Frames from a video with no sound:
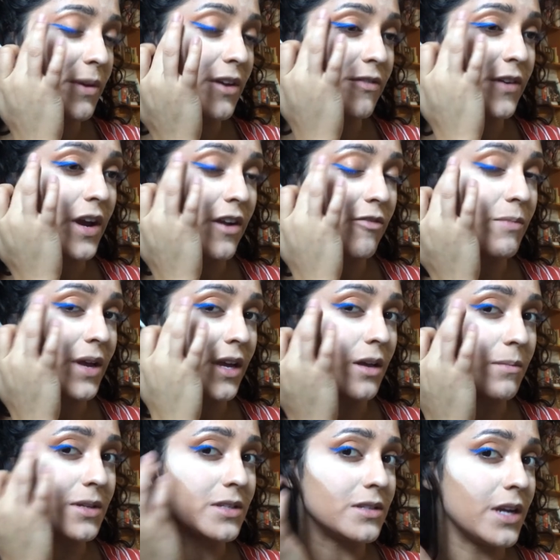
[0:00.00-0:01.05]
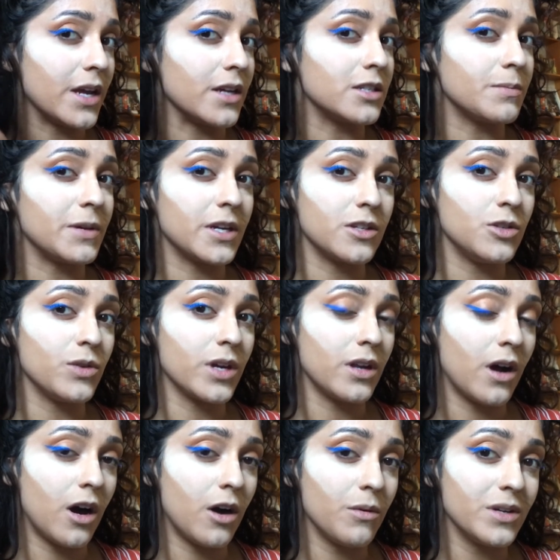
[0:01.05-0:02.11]
be afraid of making mistakes, because you can
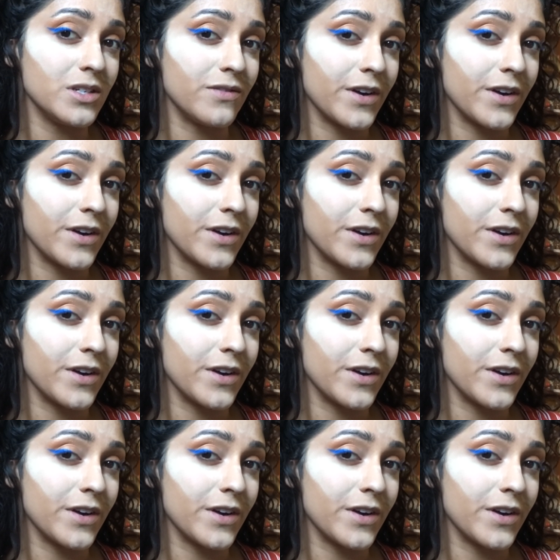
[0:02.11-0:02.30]
always